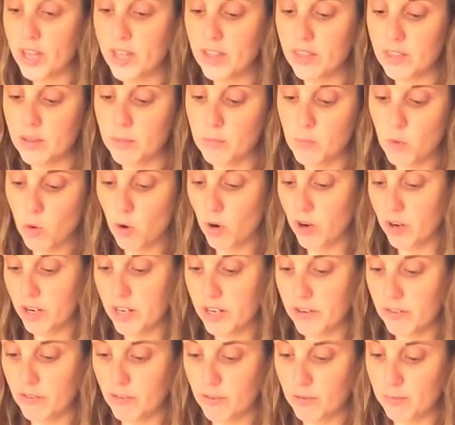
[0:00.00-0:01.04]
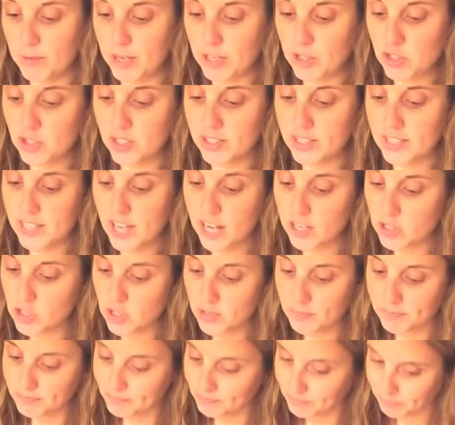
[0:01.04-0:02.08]
in the more information
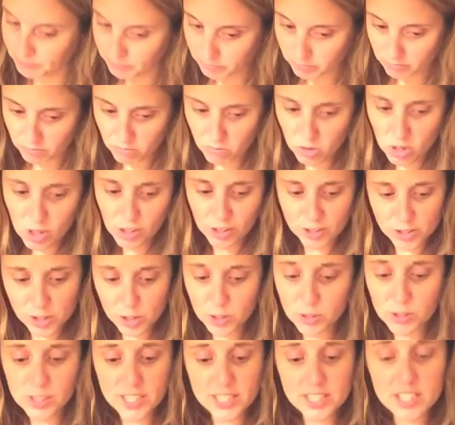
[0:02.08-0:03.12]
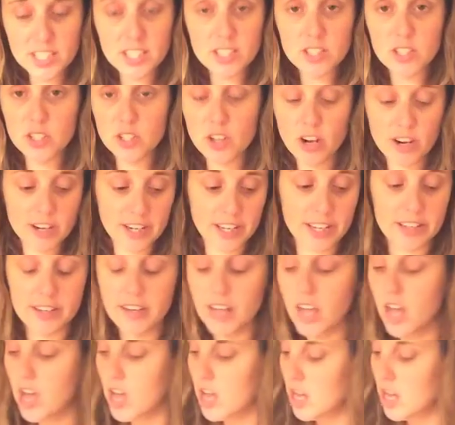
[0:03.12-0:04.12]
section. So let's get started.